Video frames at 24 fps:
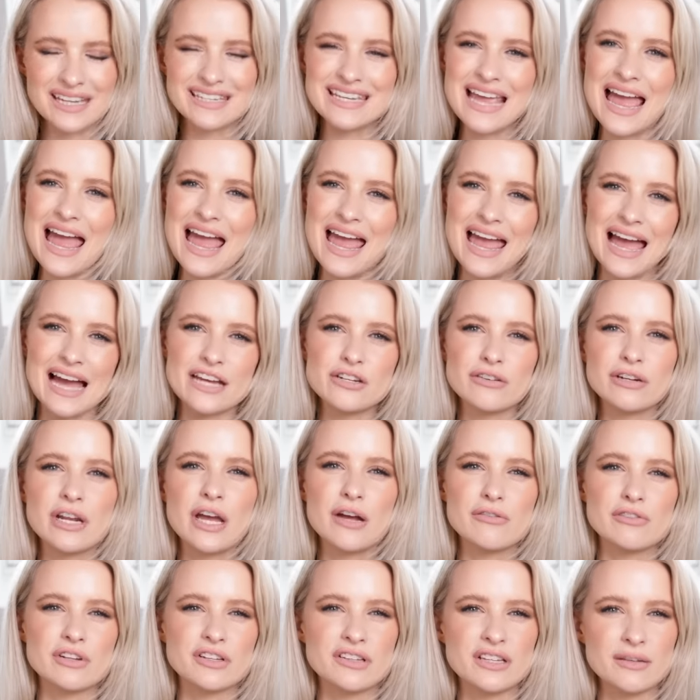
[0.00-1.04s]
Yeah, I don't
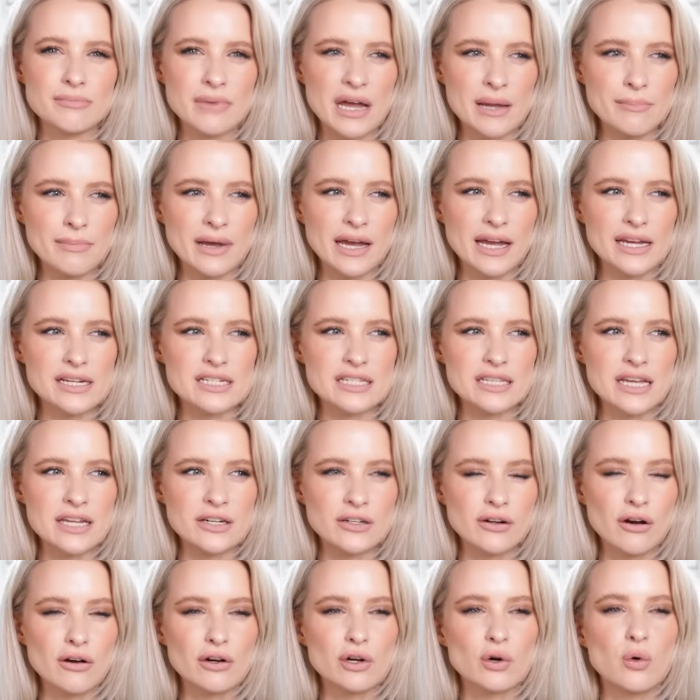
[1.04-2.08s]
know, just in my mind they're
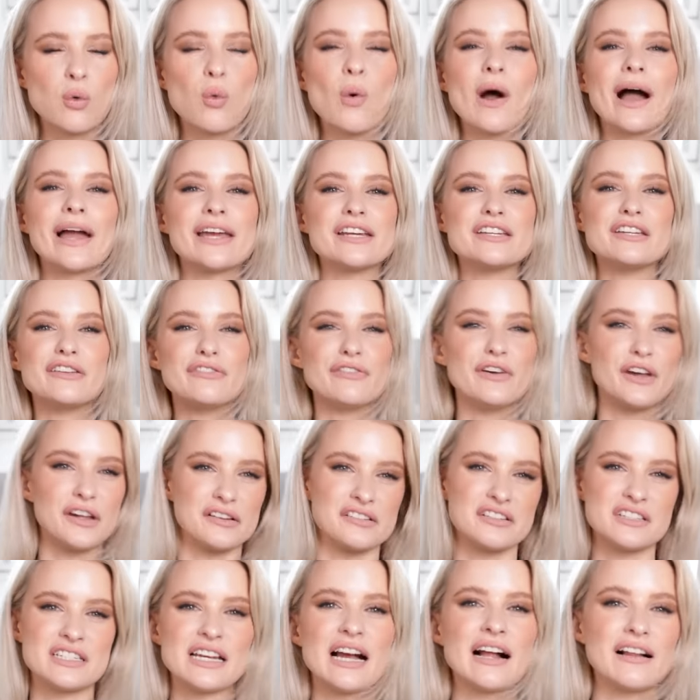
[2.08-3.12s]
not quite as
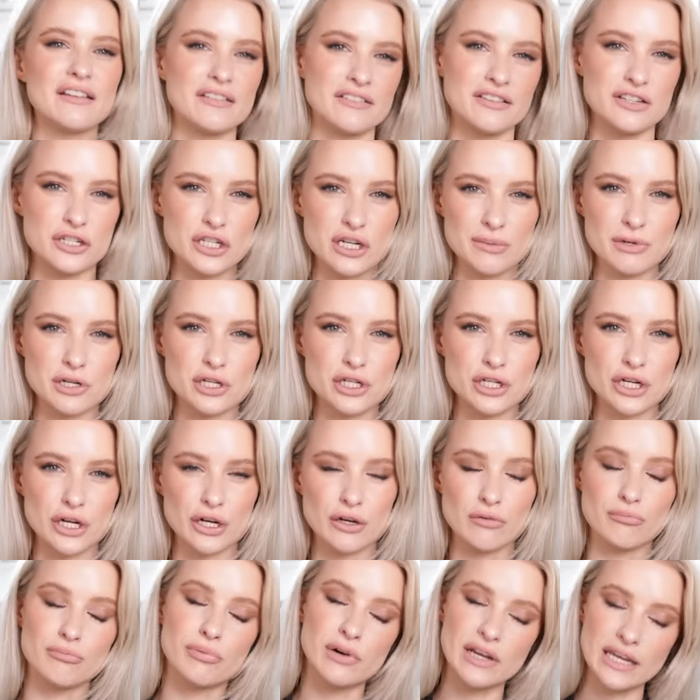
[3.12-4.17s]
versatile as the Jimmy
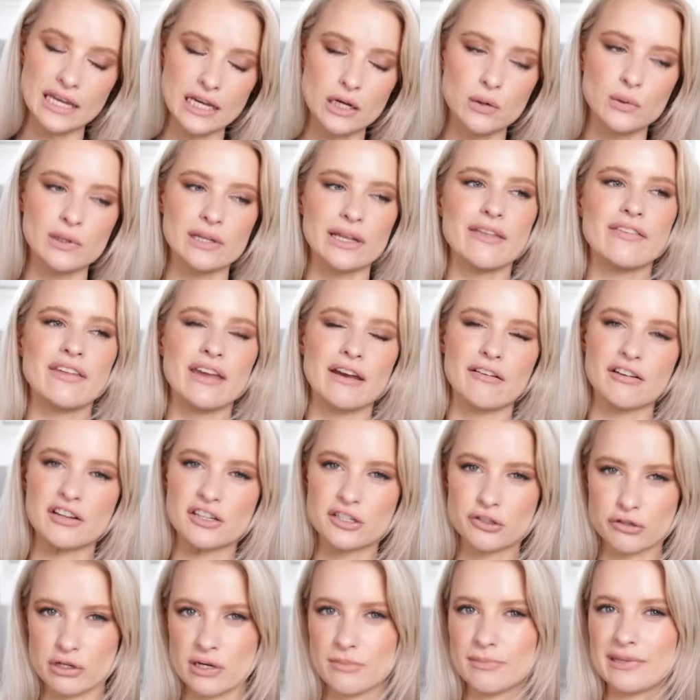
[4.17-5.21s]
Choo, but equally they are
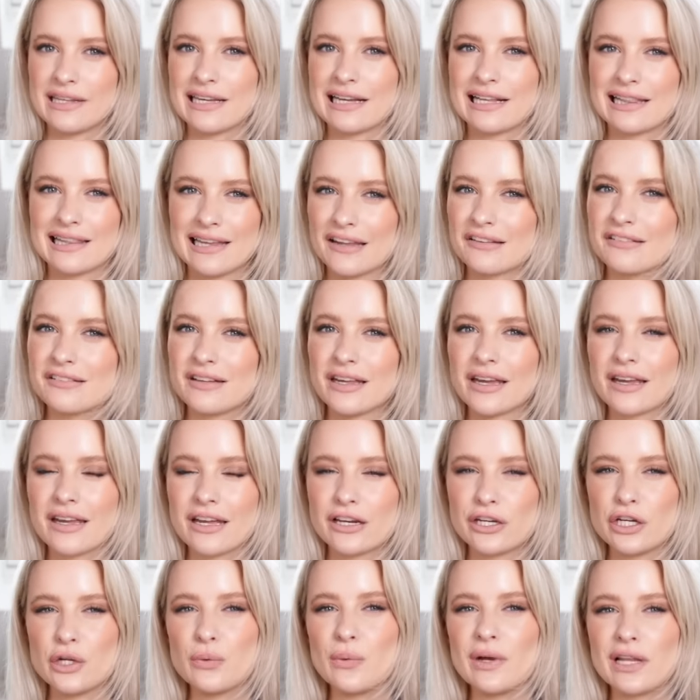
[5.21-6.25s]
extremely
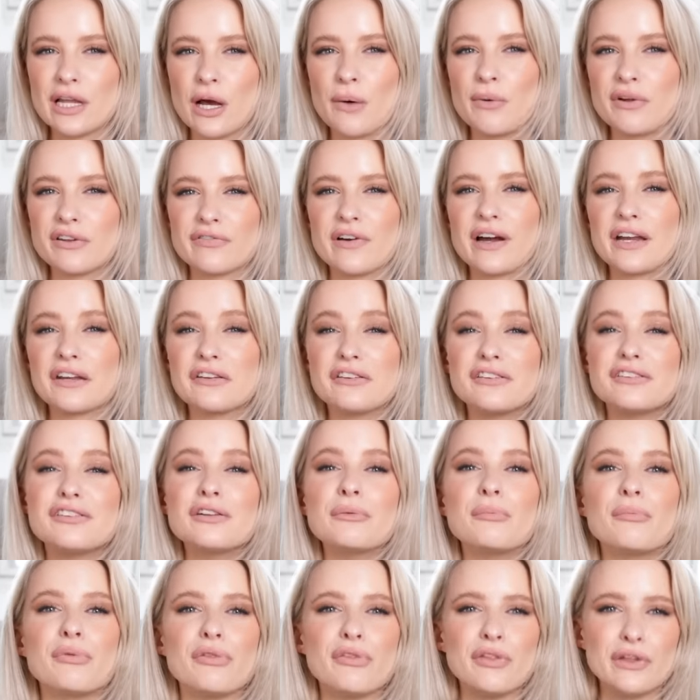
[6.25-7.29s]
classic and you will always find
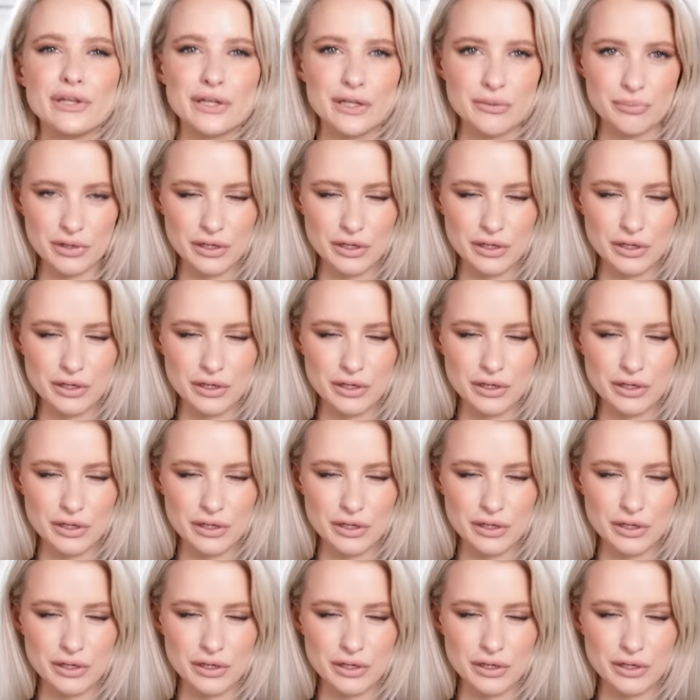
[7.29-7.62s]
something